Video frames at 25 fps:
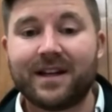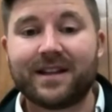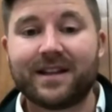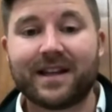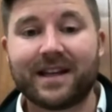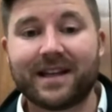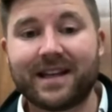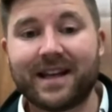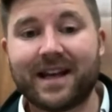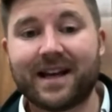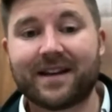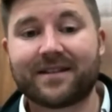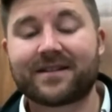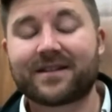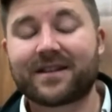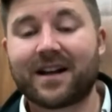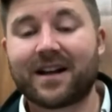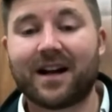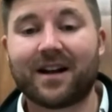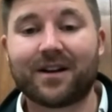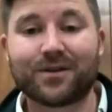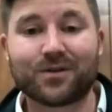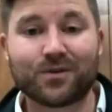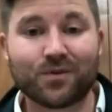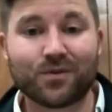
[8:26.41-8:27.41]
that yes,
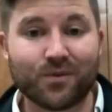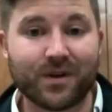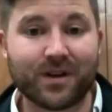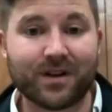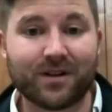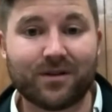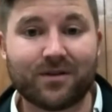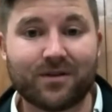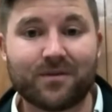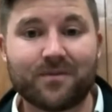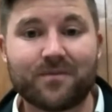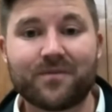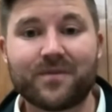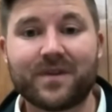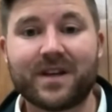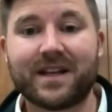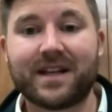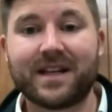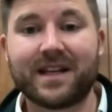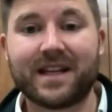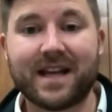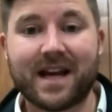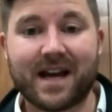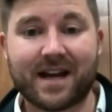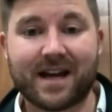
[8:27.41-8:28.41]
God is real
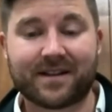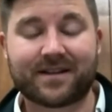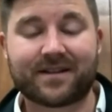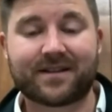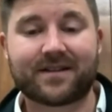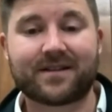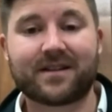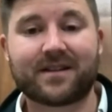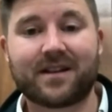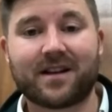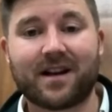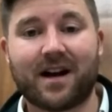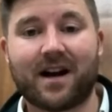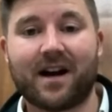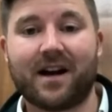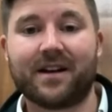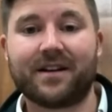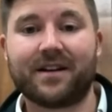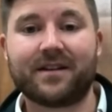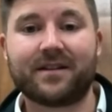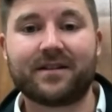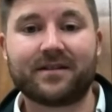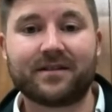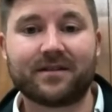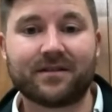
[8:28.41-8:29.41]
and yes,
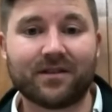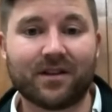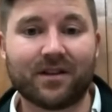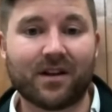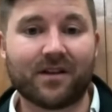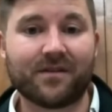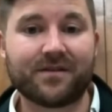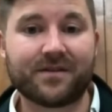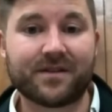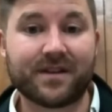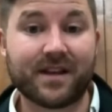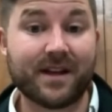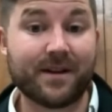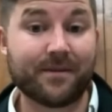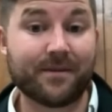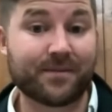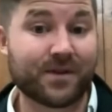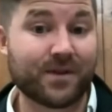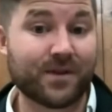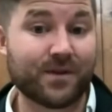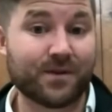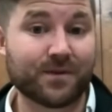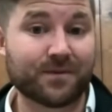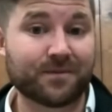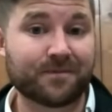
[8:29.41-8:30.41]
God loves them
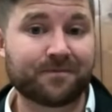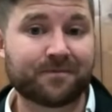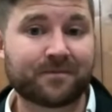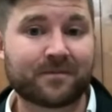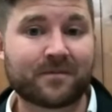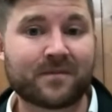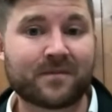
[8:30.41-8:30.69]
too.